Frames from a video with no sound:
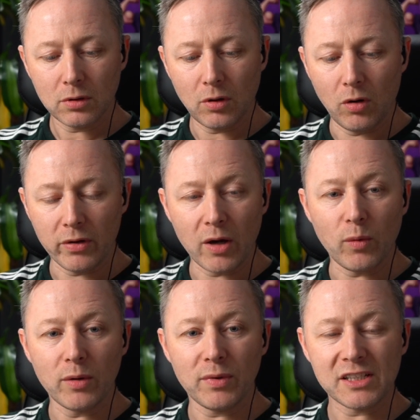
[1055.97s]
or that
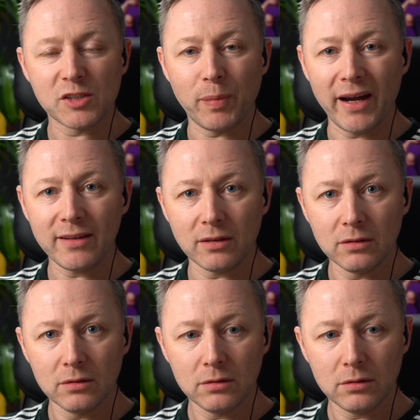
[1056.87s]
one with the spider.
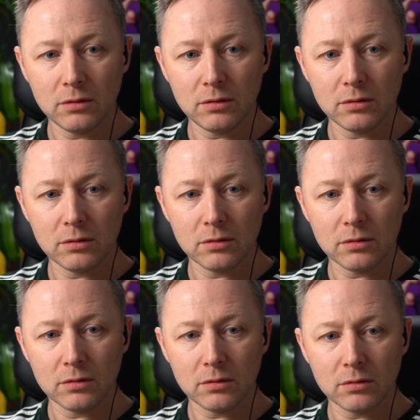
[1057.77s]

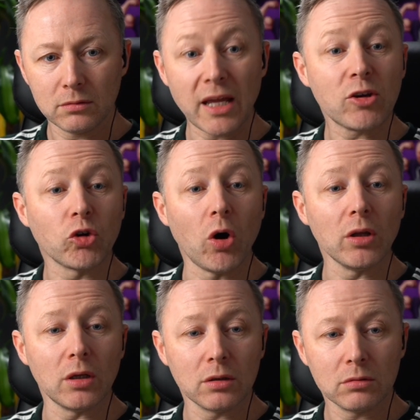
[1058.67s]

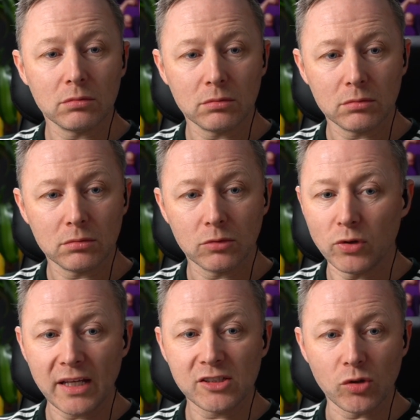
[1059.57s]
Nightcrawler, no
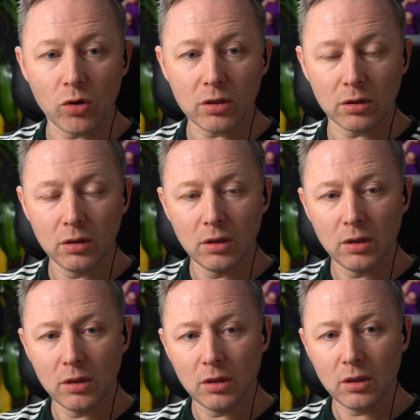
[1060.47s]
Night Stalker.
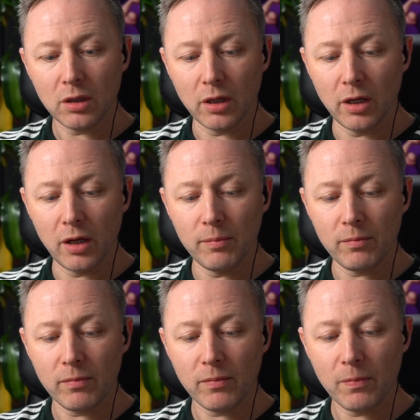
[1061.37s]

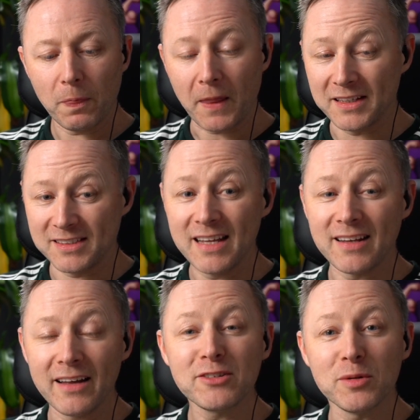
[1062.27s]
I said
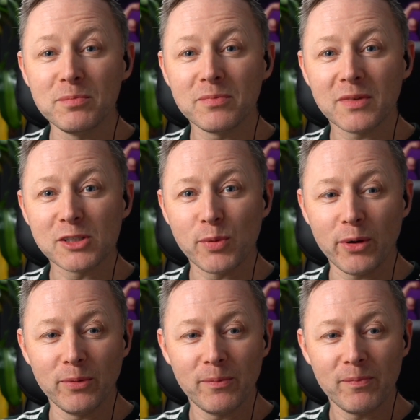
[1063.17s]
that to him as well.